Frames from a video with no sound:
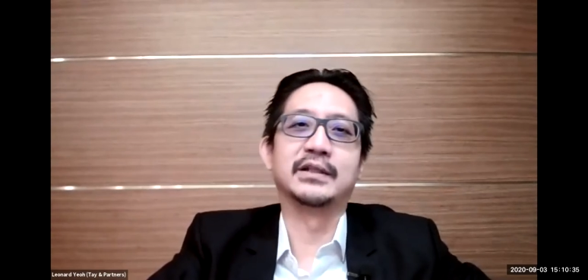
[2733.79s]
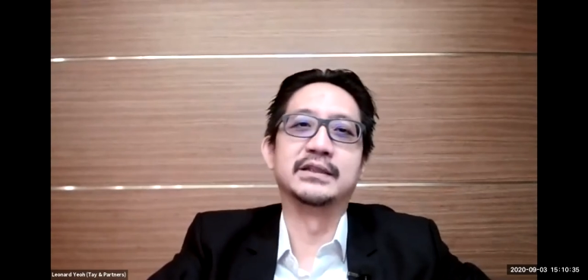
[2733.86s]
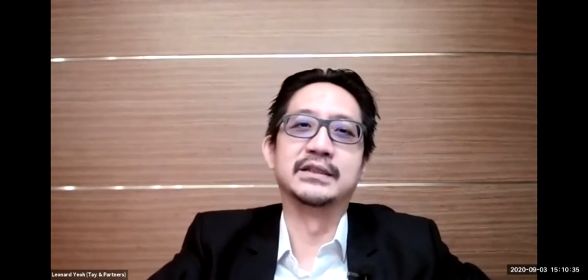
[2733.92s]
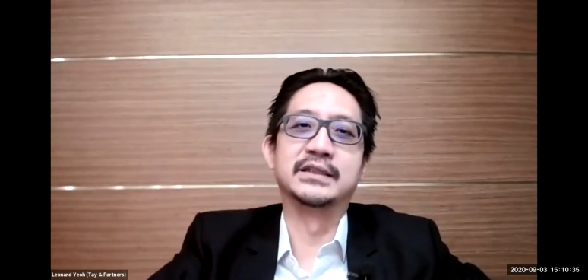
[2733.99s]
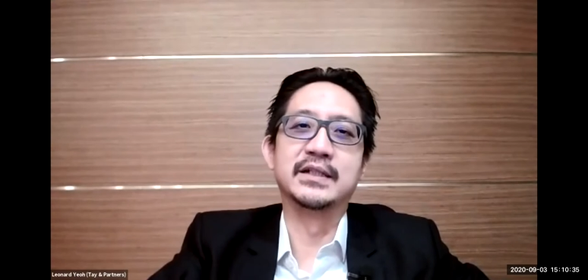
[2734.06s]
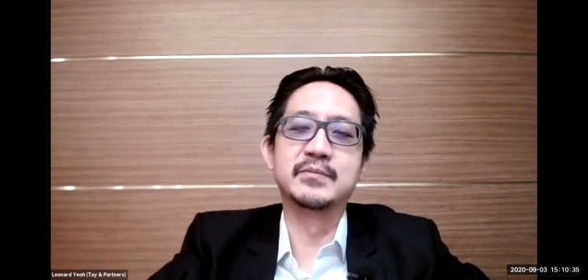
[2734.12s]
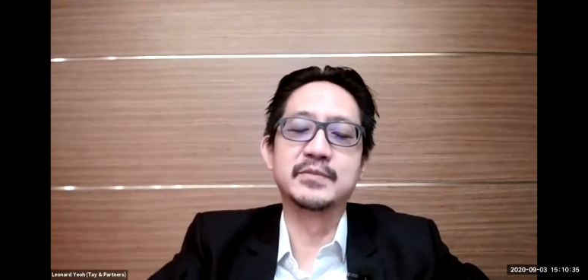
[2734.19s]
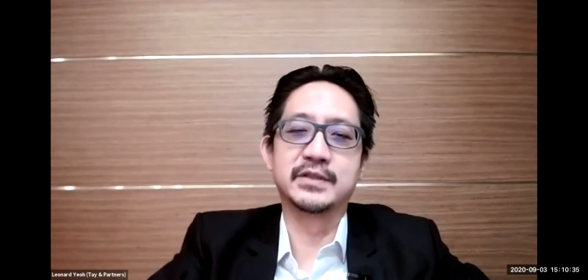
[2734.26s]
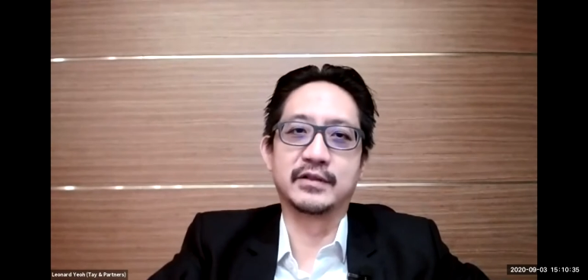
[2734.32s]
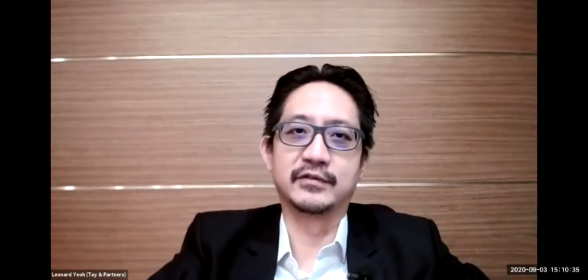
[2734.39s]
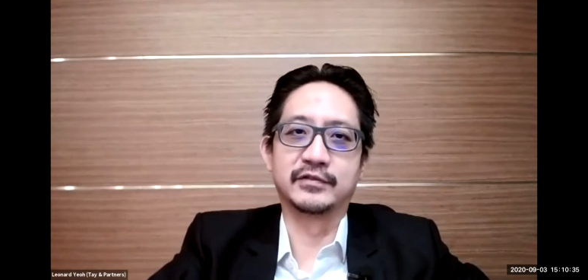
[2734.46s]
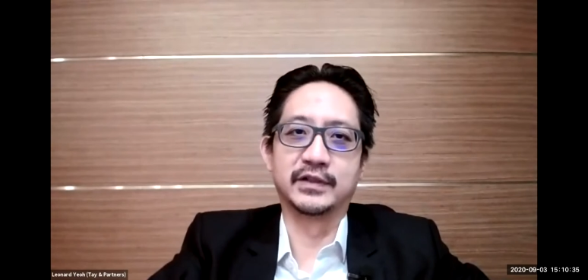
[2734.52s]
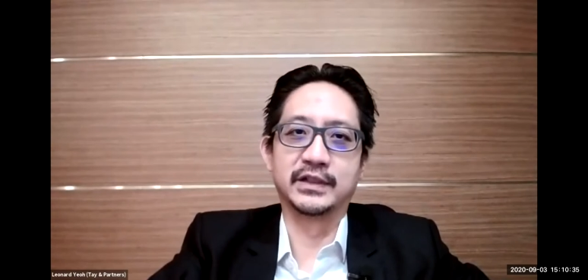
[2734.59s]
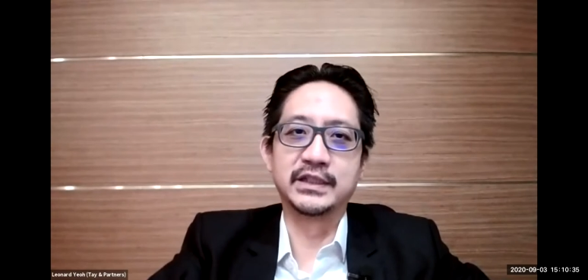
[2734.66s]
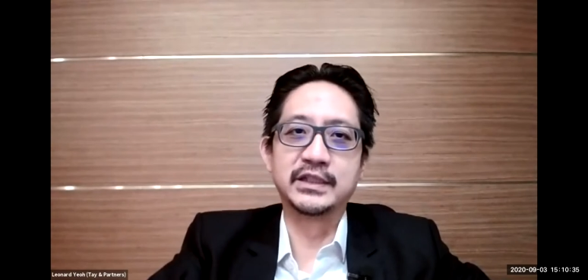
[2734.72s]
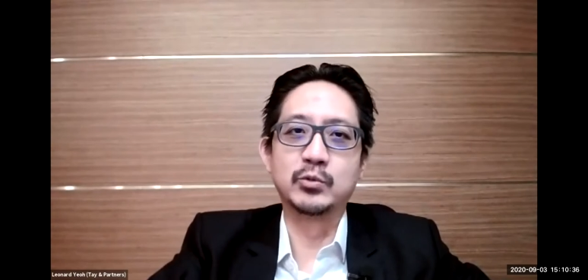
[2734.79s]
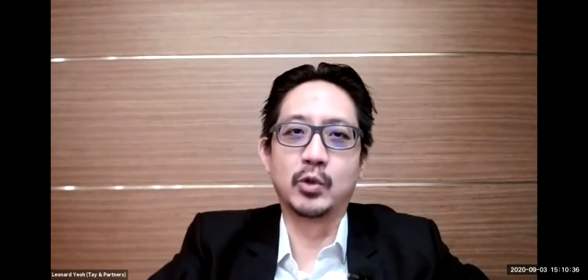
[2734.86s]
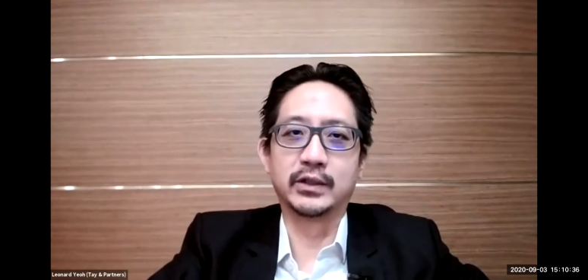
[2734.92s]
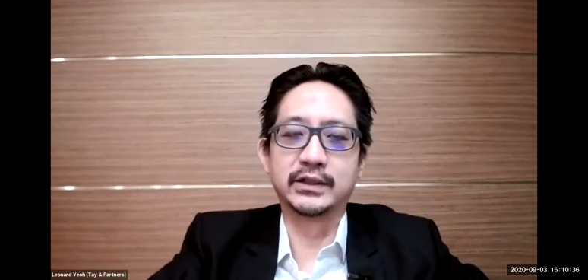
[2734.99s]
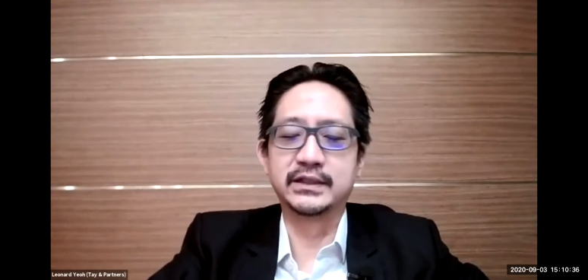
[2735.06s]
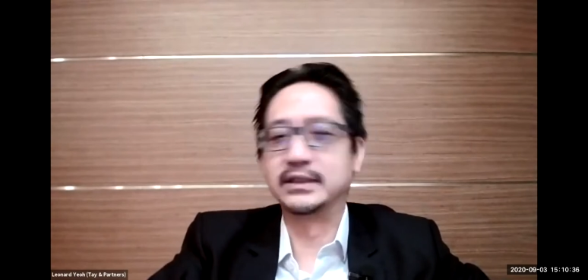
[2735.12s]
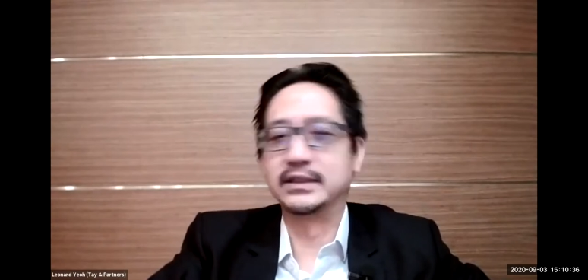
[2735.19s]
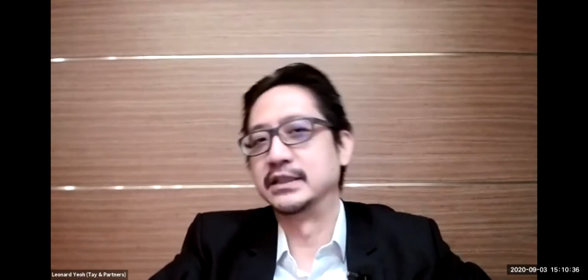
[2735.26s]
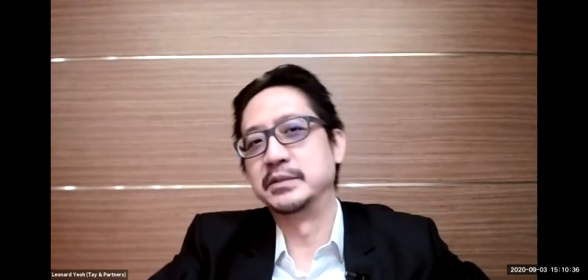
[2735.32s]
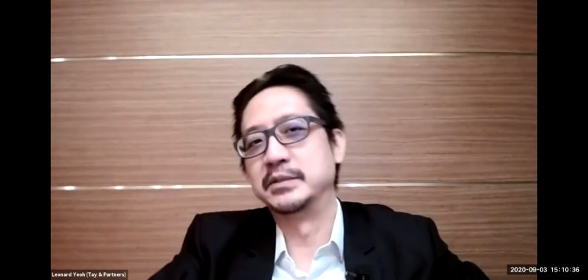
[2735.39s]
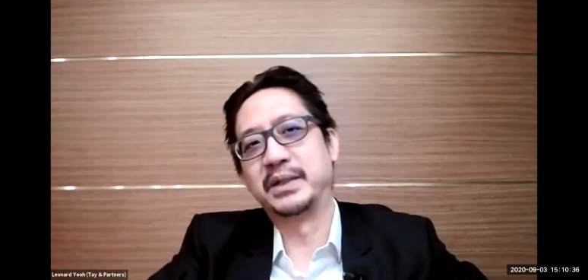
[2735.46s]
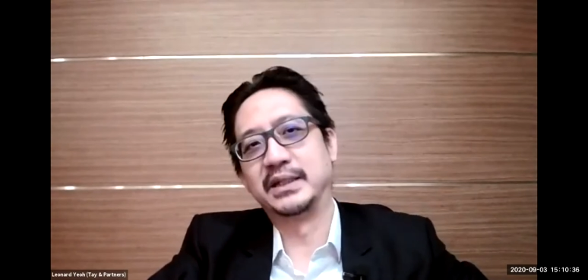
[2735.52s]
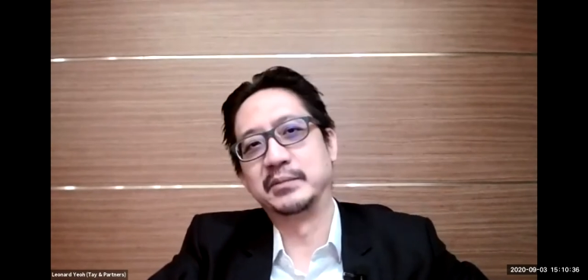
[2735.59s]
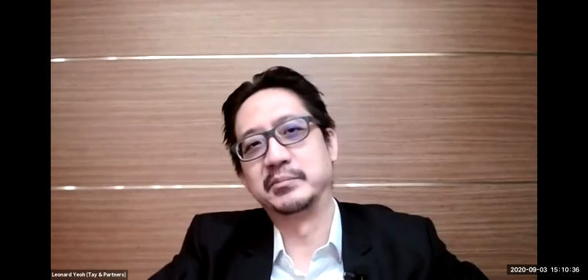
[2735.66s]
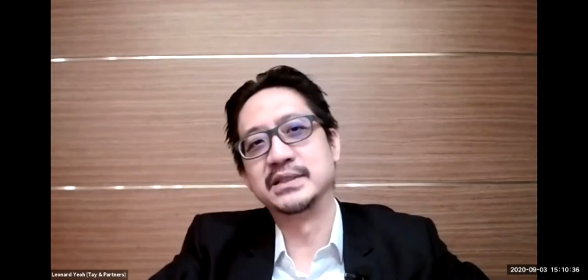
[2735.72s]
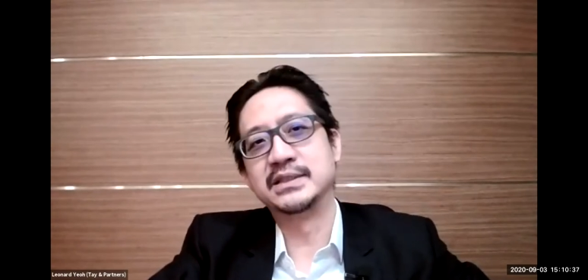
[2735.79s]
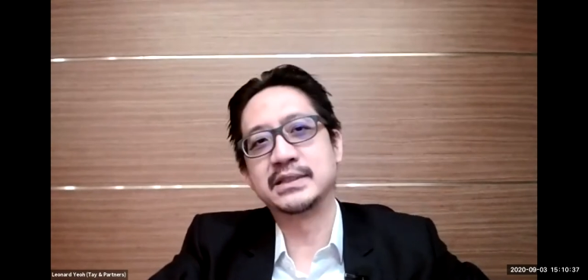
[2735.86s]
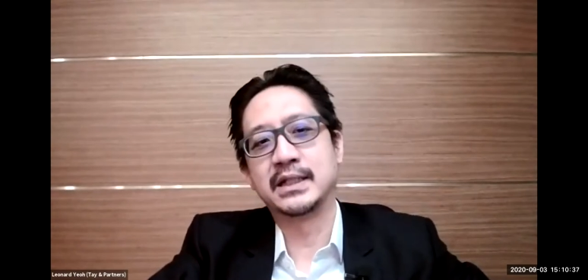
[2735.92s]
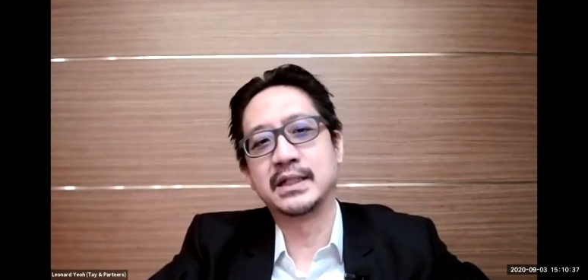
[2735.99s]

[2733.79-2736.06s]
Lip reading: in terms of e-wallet and e-payments.